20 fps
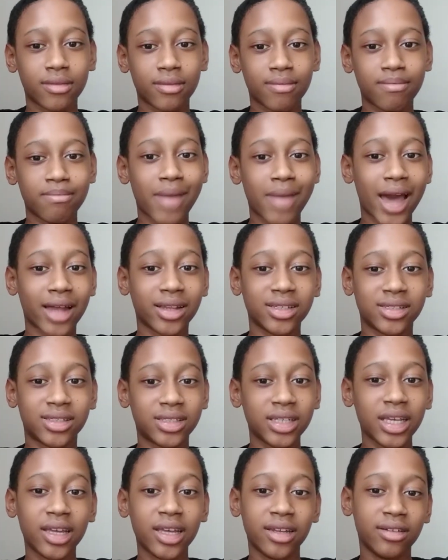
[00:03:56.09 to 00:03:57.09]
malice
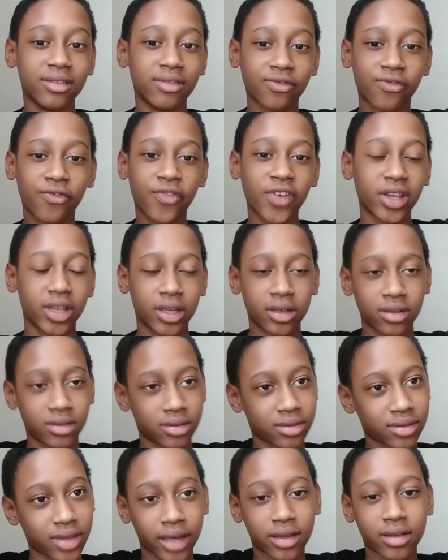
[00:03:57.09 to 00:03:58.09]
in Philly.
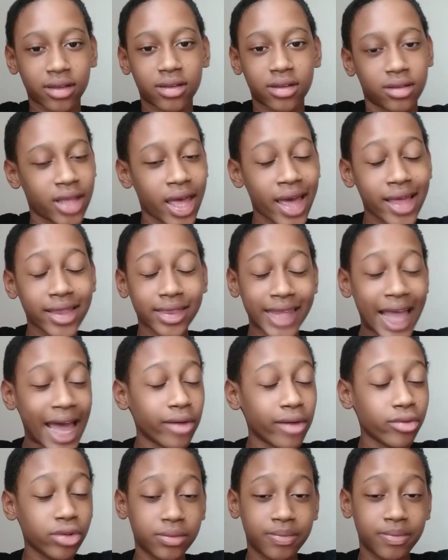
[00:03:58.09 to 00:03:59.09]
That
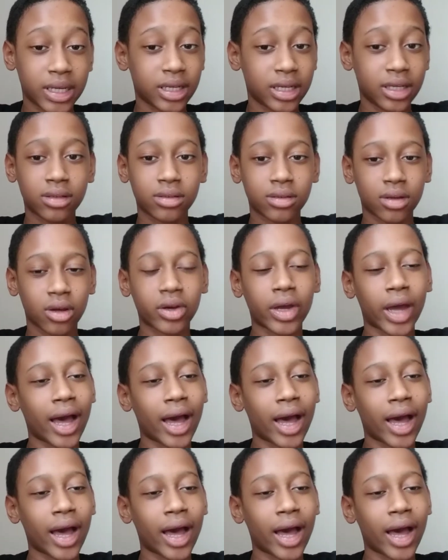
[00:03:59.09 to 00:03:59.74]
would be okay.